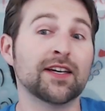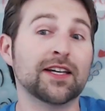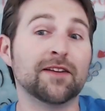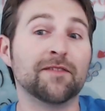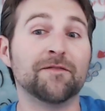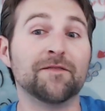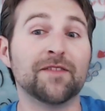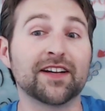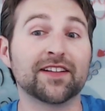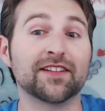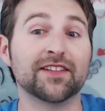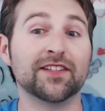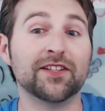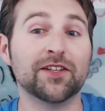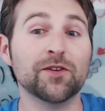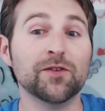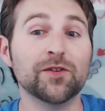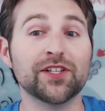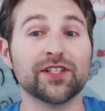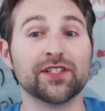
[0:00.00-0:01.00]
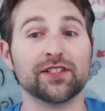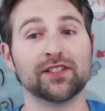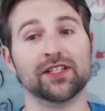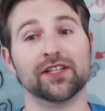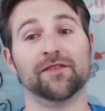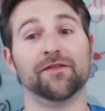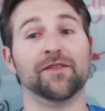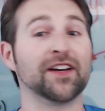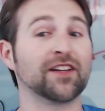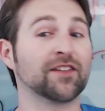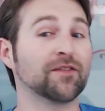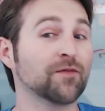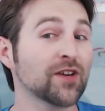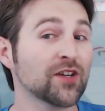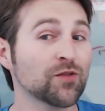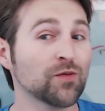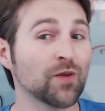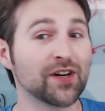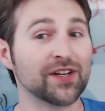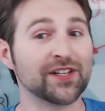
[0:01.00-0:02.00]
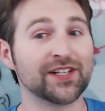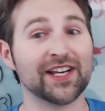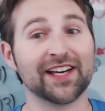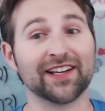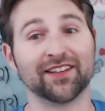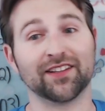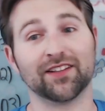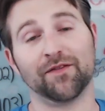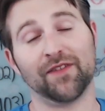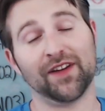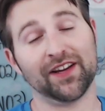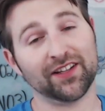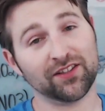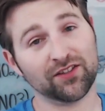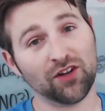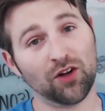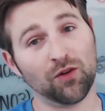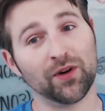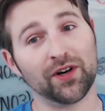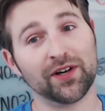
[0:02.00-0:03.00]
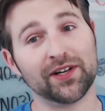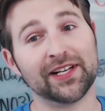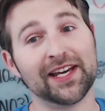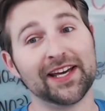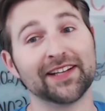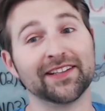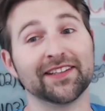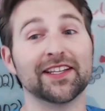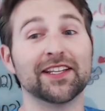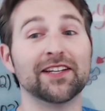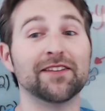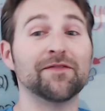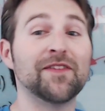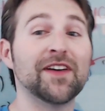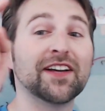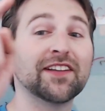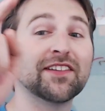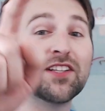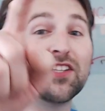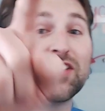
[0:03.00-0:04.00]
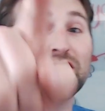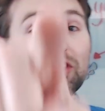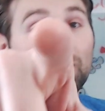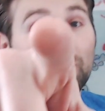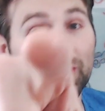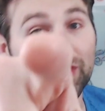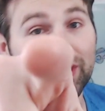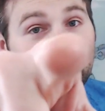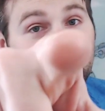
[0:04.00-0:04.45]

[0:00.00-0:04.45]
It affects the ocean, it affects freshwater tanks, it affects saltwater tanks, it affects your